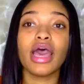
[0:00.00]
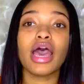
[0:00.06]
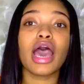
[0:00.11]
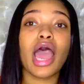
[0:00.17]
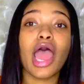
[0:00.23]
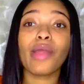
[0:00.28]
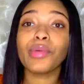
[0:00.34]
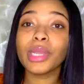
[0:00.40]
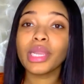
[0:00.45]

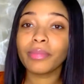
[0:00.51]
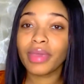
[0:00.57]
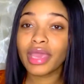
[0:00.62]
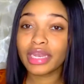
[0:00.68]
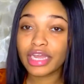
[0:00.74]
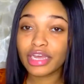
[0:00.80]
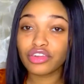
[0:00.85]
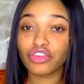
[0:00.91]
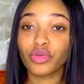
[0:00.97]
I really be in
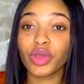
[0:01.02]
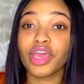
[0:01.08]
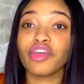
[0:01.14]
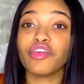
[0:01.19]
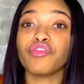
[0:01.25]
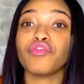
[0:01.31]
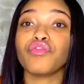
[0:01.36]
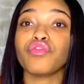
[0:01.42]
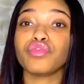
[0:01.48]
that joint
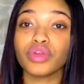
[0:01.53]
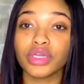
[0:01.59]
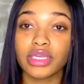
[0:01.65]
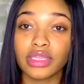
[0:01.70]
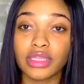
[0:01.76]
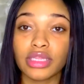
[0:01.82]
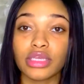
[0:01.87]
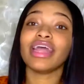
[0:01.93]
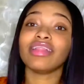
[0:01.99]

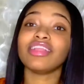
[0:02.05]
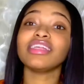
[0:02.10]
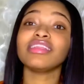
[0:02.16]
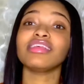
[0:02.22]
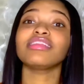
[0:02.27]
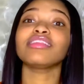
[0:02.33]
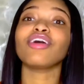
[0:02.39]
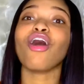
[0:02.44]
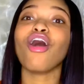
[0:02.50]
freezing. And this
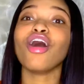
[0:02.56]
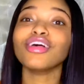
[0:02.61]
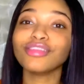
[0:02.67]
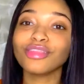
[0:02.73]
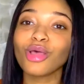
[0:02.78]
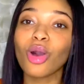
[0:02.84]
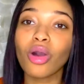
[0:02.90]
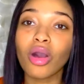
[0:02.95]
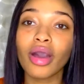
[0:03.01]
is
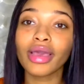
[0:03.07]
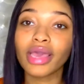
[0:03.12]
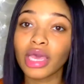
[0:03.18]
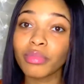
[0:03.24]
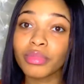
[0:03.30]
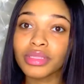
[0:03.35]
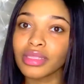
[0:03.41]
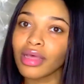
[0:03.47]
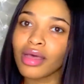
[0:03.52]
also on
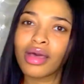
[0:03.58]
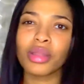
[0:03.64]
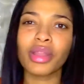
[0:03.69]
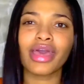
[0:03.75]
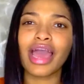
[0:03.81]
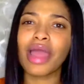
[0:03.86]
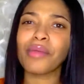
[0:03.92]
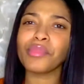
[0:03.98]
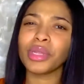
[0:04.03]
Amazon.
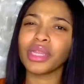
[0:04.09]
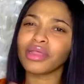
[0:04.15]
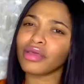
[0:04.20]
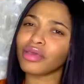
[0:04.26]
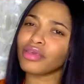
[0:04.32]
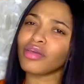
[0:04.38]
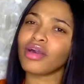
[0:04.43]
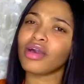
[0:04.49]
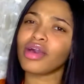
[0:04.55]
Like, I'm really
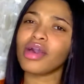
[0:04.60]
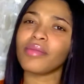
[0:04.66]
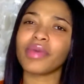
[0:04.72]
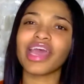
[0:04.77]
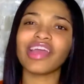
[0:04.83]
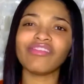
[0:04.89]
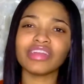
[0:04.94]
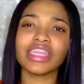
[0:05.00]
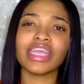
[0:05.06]
looking y'all up.
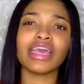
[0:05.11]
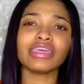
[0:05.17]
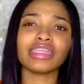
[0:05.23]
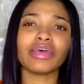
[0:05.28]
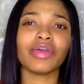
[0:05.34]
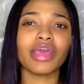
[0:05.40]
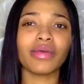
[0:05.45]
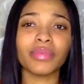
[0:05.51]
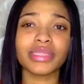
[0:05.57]
Everything is
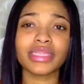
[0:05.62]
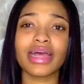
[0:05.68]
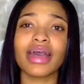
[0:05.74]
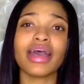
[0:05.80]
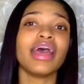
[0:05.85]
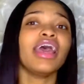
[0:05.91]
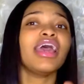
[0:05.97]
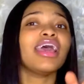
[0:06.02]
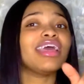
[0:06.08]
on Amazon.